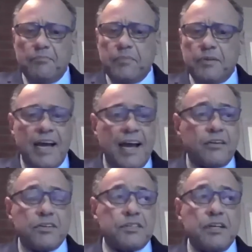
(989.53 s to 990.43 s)

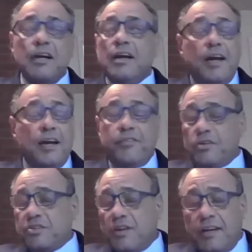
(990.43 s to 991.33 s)
tankers have
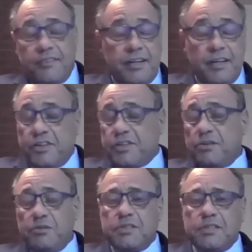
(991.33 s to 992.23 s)
also had
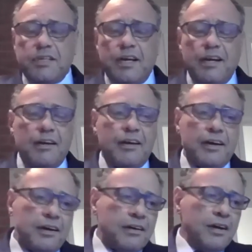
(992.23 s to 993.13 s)
issues
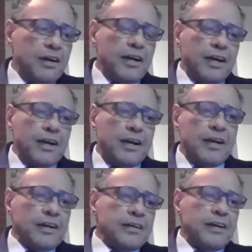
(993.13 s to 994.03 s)
in
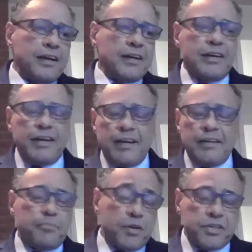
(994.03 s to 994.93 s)

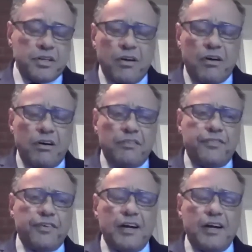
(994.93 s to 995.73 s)
the Persian Gulf,